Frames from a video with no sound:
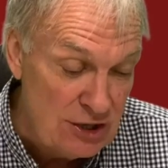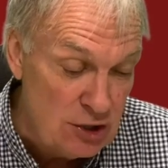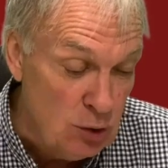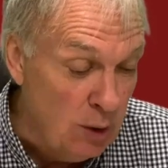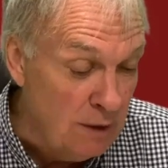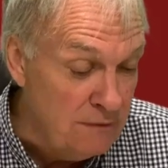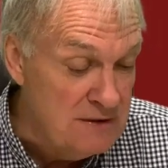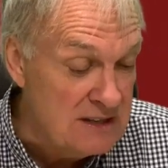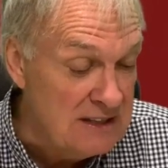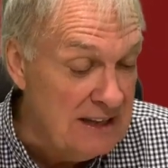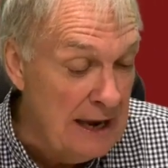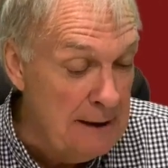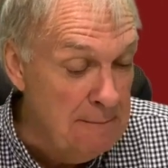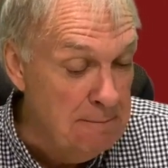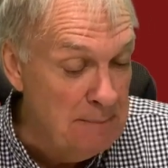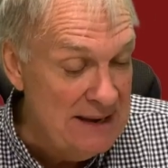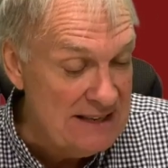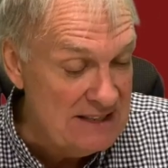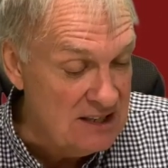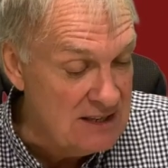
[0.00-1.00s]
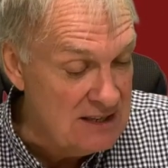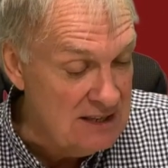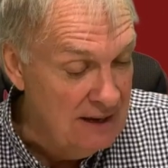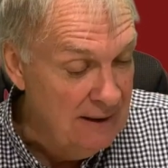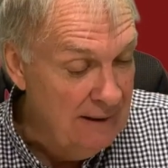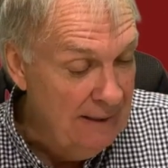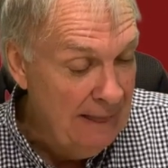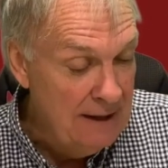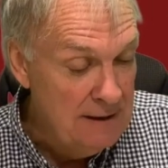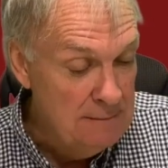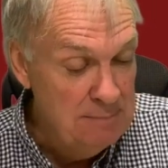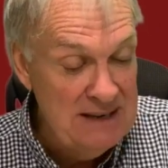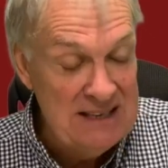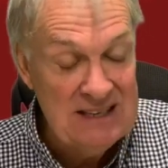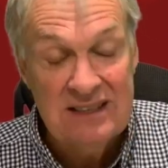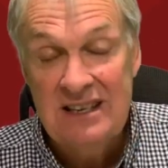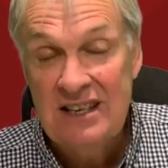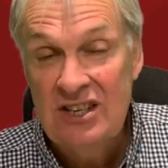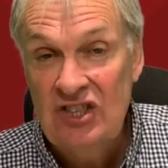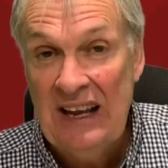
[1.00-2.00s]
So obviously he missed
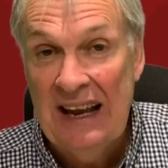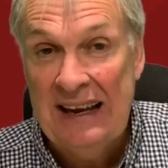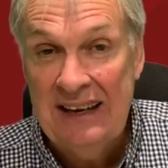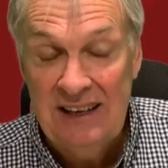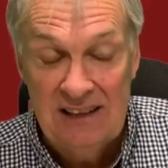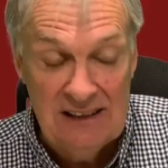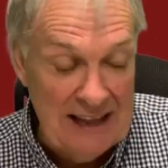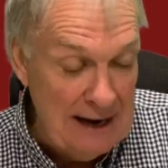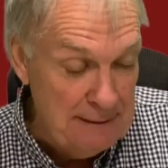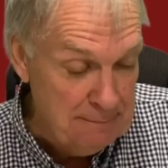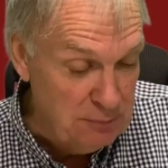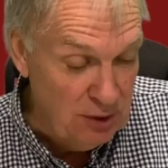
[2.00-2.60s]
the second leg,